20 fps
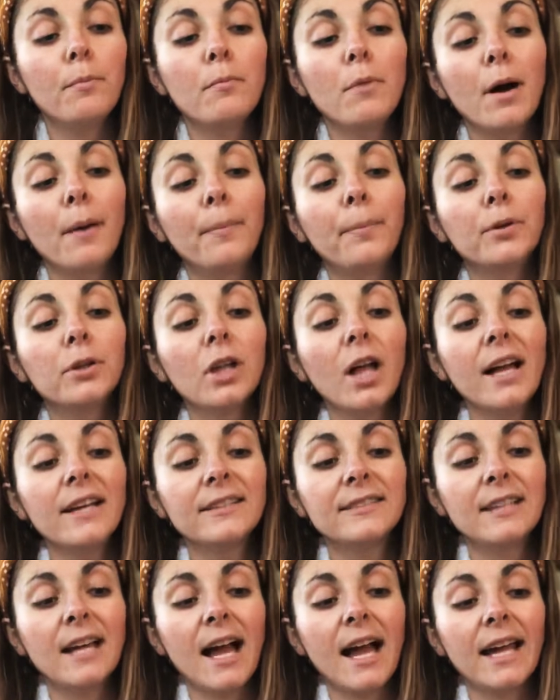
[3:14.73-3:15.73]
a
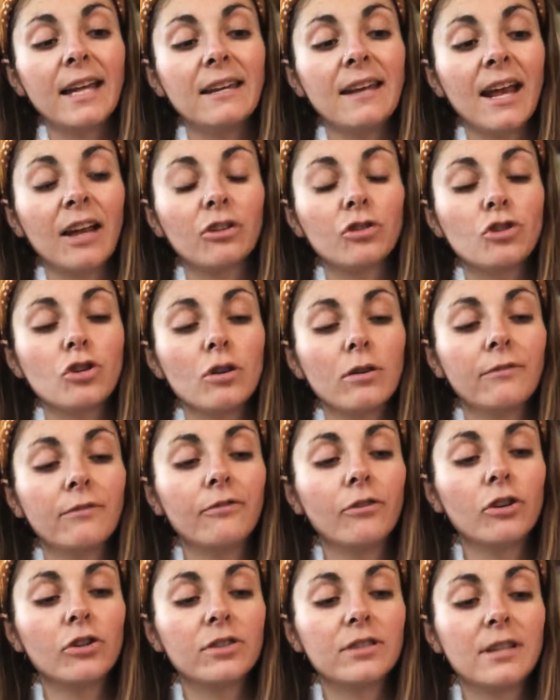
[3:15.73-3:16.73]
plus sign next to your
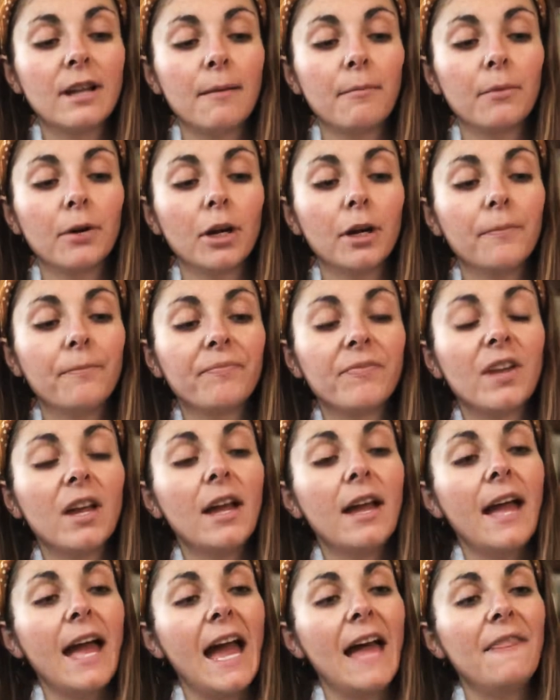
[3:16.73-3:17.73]
first number,
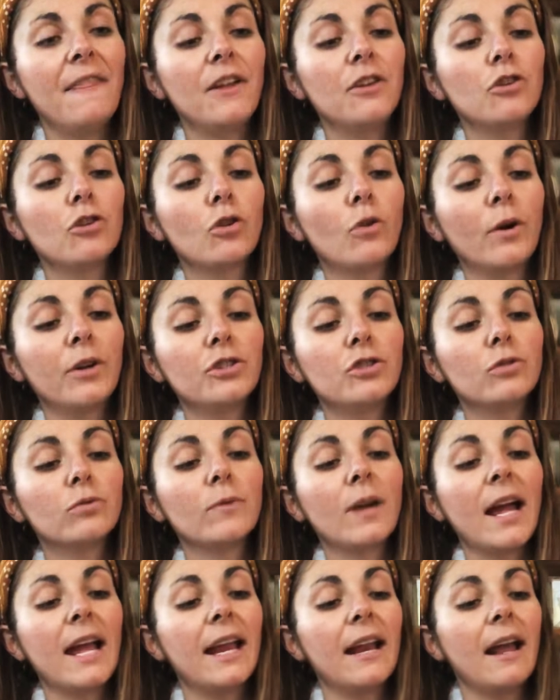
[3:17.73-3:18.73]
and then you're going to
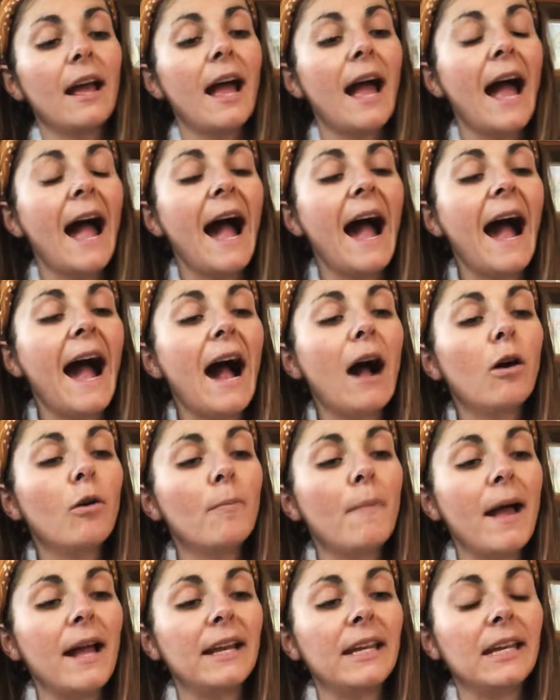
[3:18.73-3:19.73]
write how
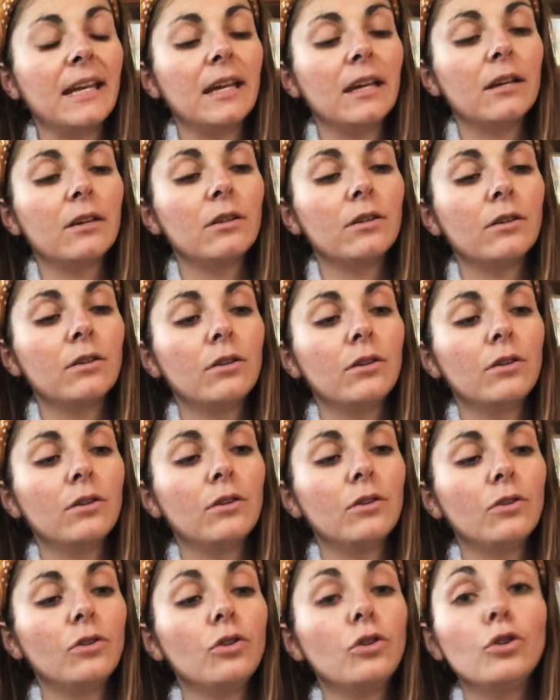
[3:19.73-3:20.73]
many
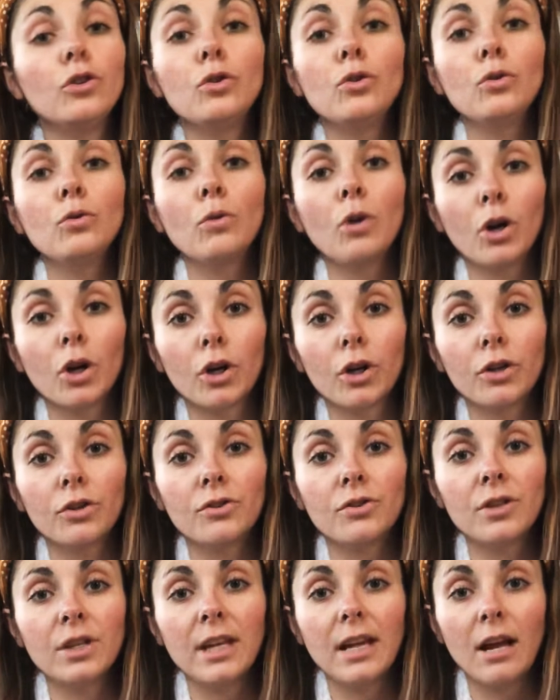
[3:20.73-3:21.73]
you
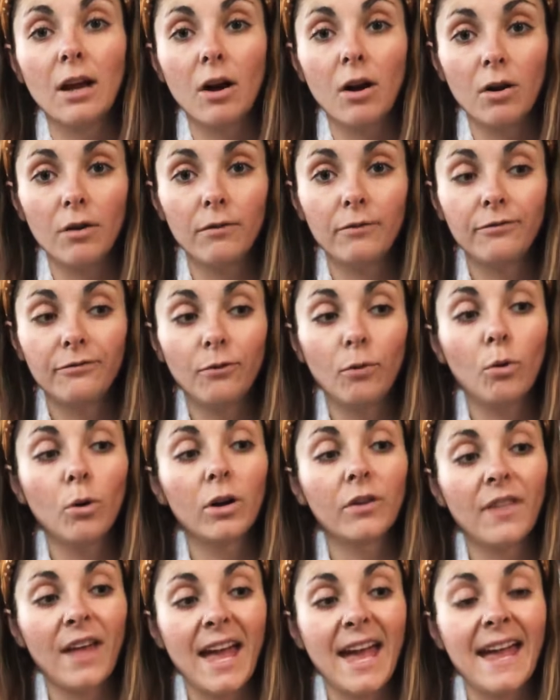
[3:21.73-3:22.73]
earned
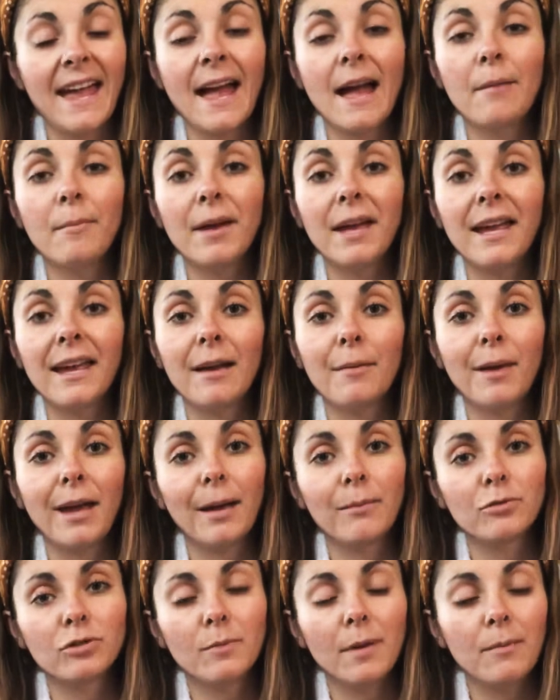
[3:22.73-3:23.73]
for the am, ham,
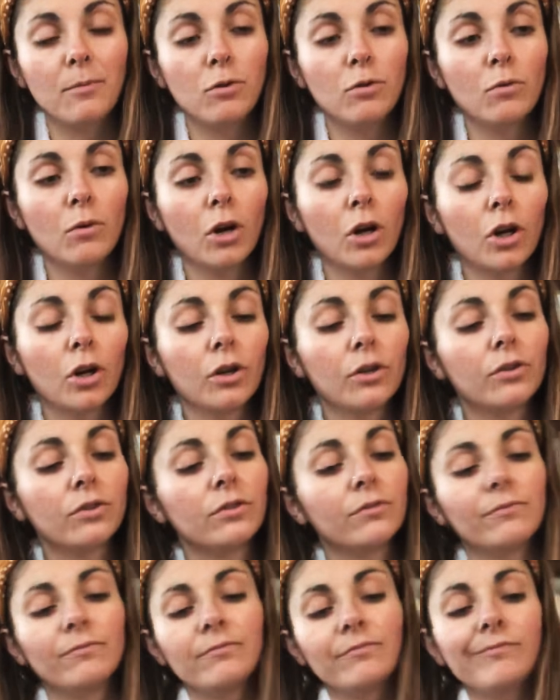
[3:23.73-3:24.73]
am. So maybe you earned
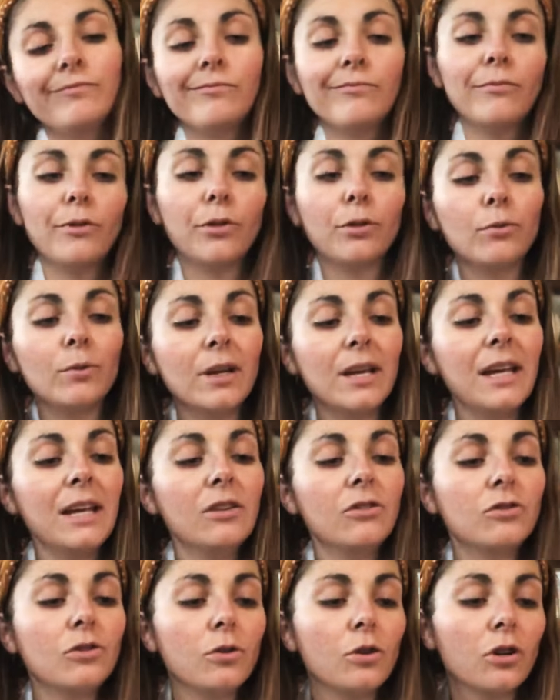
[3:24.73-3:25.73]
3,
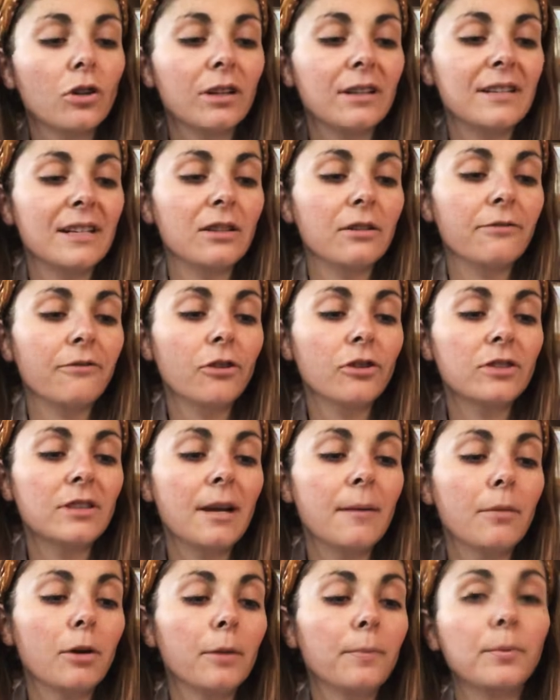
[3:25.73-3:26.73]
so you're going to take the first
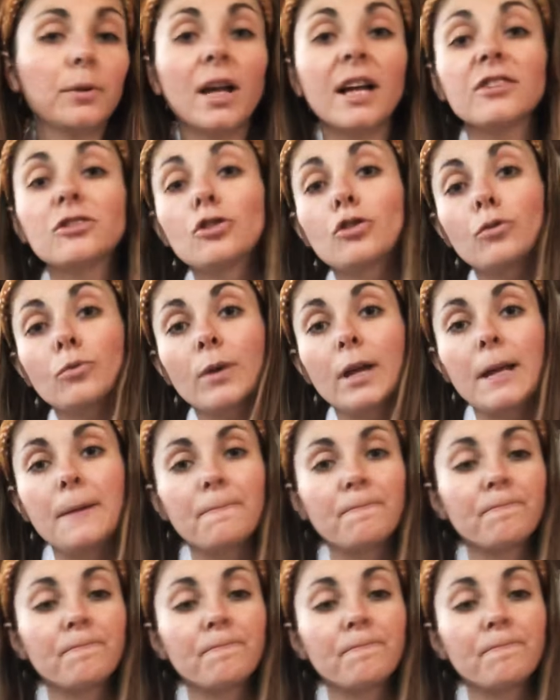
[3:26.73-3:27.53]
number plus 3.